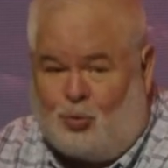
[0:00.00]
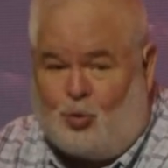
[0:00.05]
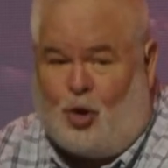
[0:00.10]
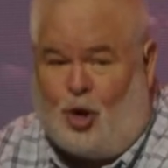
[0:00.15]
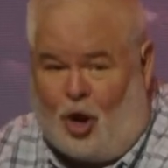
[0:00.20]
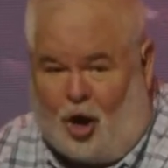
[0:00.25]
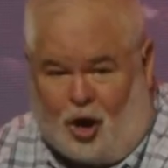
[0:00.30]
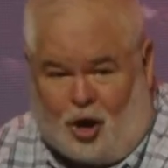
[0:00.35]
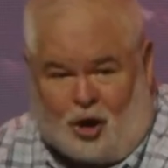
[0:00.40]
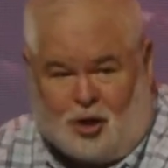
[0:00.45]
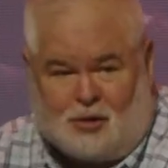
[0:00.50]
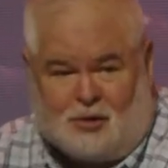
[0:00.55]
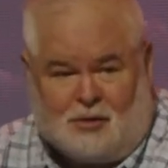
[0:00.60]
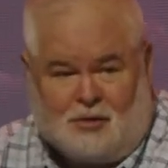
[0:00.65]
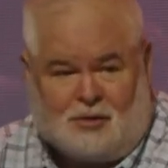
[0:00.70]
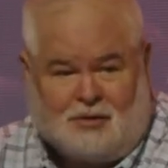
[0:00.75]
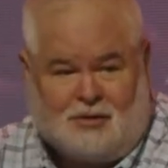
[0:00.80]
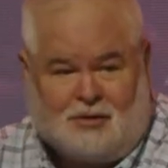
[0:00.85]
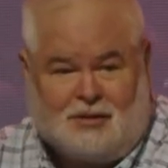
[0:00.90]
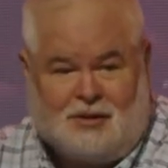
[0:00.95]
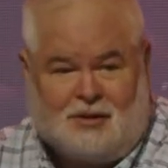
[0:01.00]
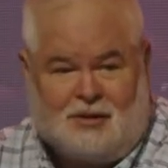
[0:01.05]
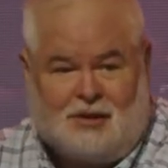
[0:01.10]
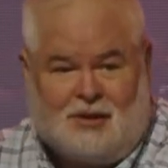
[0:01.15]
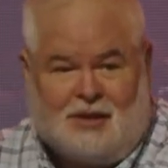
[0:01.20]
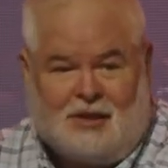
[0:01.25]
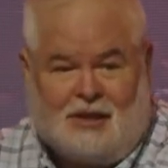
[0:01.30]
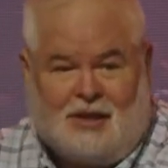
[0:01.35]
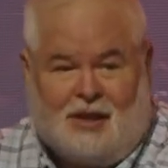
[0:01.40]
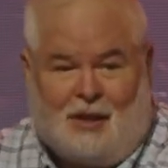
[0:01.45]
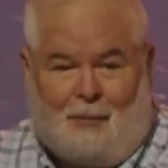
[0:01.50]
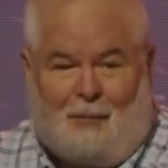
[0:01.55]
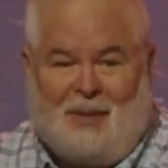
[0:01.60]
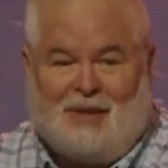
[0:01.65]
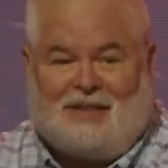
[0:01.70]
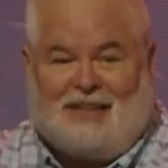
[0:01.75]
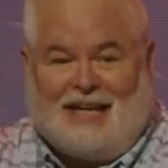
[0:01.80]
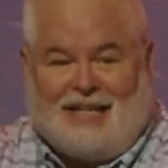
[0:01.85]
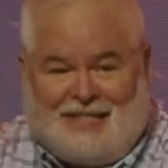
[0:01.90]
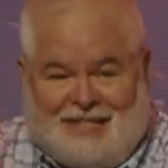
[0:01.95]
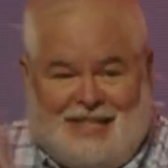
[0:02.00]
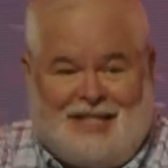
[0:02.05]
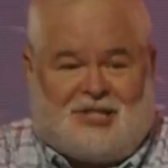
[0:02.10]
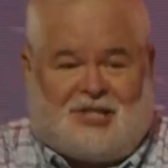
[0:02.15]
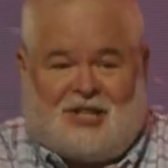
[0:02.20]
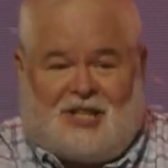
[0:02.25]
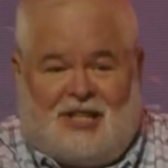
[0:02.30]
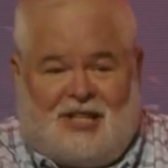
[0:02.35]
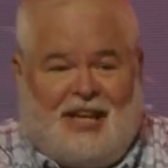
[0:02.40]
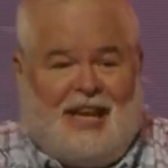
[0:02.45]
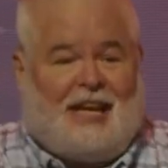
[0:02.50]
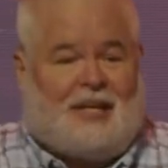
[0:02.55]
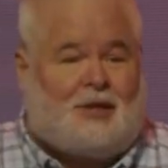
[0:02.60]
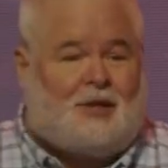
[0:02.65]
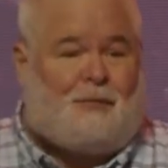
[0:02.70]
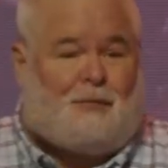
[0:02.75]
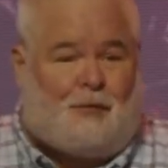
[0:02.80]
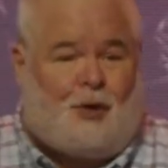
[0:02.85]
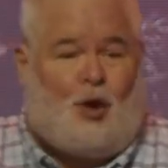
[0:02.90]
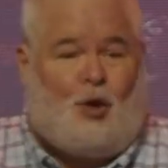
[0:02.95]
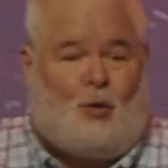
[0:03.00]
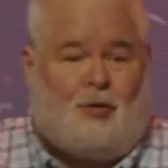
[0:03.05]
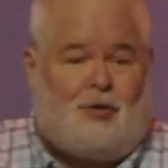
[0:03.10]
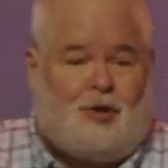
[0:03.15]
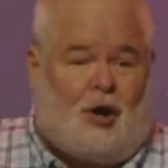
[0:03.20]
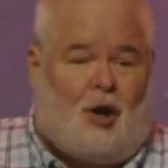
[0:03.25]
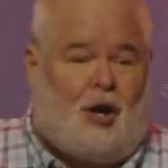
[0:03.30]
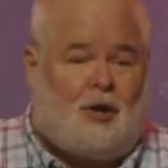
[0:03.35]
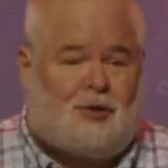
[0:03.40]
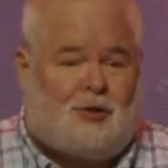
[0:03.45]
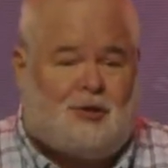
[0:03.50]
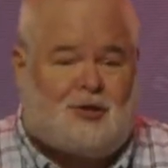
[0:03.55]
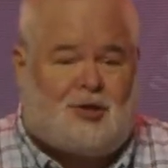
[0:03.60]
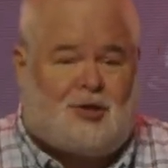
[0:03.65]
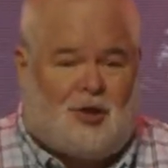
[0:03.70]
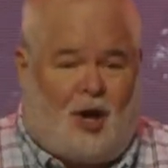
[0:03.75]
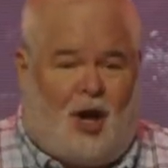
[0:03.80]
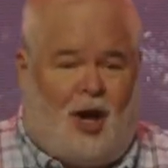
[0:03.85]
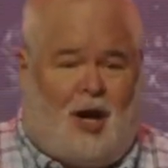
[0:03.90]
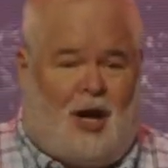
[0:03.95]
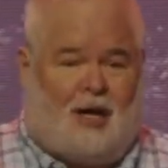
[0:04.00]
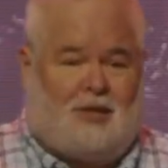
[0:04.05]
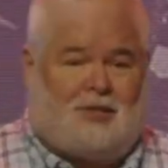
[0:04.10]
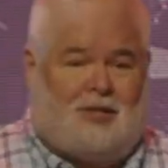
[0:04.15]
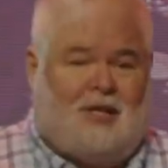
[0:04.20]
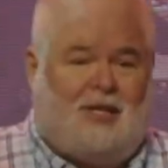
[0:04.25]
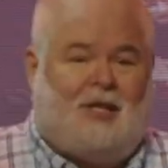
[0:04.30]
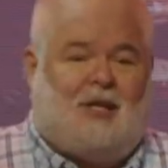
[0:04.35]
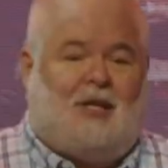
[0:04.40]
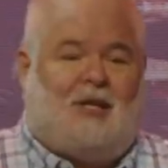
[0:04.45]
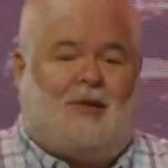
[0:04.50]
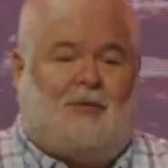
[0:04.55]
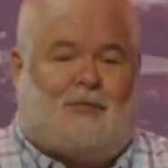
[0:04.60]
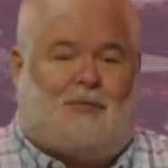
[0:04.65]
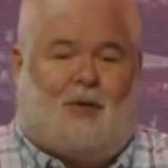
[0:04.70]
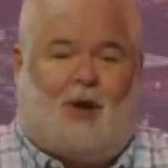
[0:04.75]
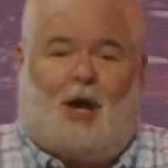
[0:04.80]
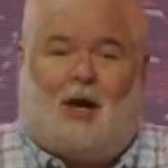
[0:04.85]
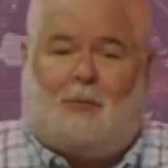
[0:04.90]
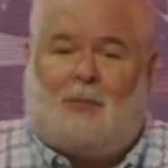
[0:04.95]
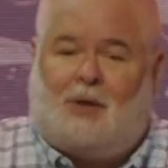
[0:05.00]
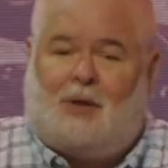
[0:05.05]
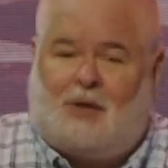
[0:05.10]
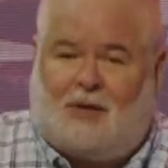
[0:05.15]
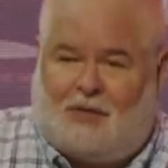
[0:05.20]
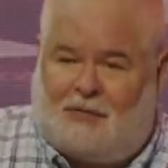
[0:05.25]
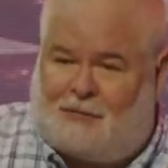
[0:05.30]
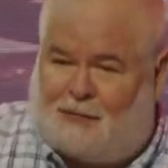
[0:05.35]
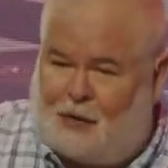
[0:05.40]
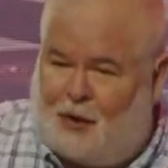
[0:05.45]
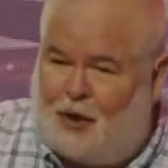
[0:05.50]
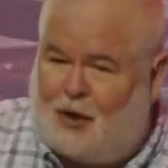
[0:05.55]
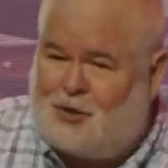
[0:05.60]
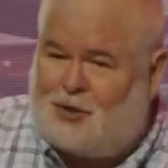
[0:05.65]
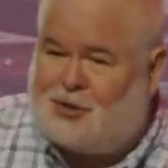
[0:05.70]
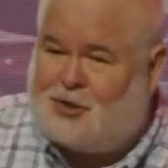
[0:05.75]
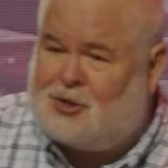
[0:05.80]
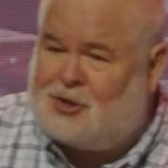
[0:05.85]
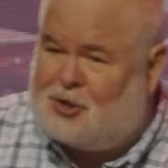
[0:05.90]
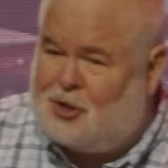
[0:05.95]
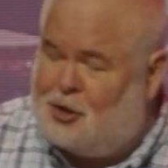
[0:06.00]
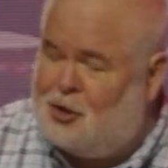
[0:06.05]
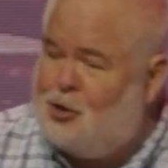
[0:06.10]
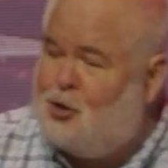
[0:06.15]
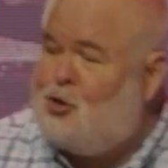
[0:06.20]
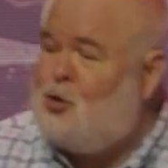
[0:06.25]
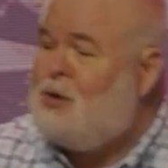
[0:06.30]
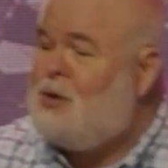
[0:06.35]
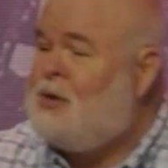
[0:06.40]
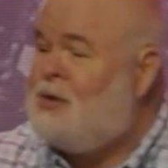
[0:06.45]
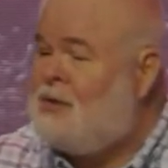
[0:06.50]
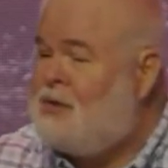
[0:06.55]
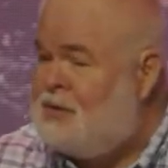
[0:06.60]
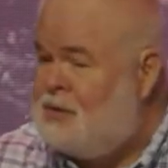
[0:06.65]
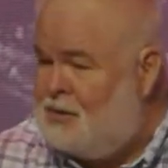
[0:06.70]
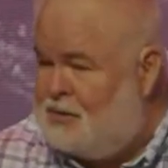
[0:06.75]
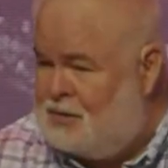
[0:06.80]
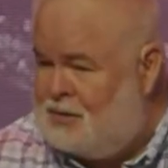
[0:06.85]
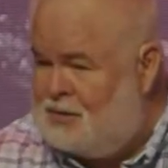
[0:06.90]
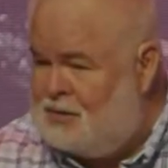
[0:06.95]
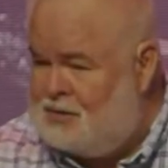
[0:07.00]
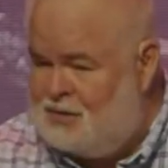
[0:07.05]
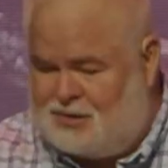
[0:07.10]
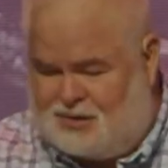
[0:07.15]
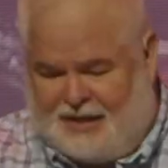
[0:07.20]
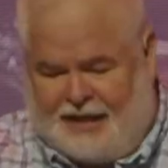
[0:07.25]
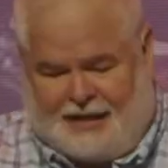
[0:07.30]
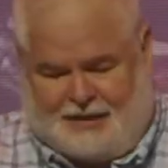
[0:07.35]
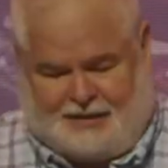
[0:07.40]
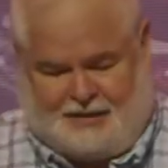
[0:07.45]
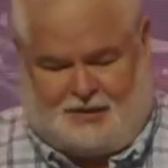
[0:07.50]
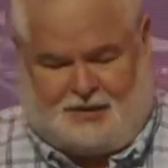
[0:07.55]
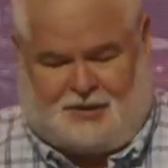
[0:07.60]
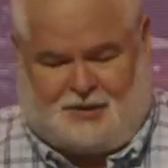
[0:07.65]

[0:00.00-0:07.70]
wrong, but they disconnect the flow of the author's thought from first to second.